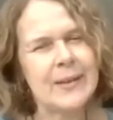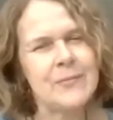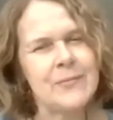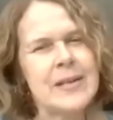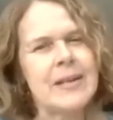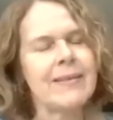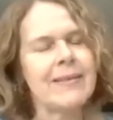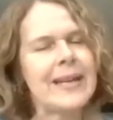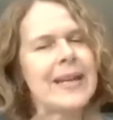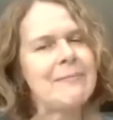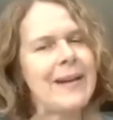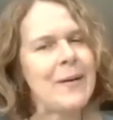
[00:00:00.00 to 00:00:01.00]
a real
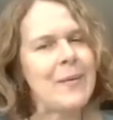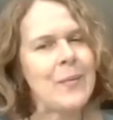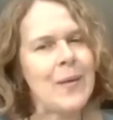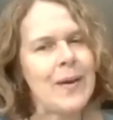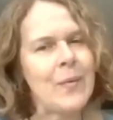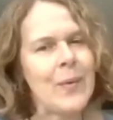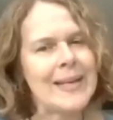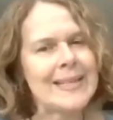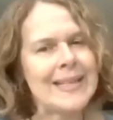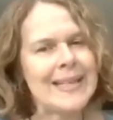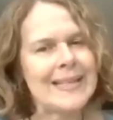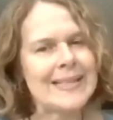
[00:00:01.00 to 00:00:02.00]
thing about white
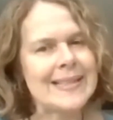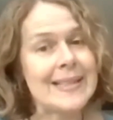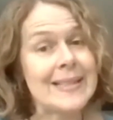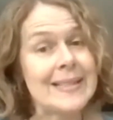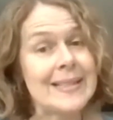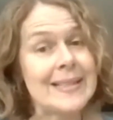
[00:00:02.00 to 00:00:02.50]
weddings, and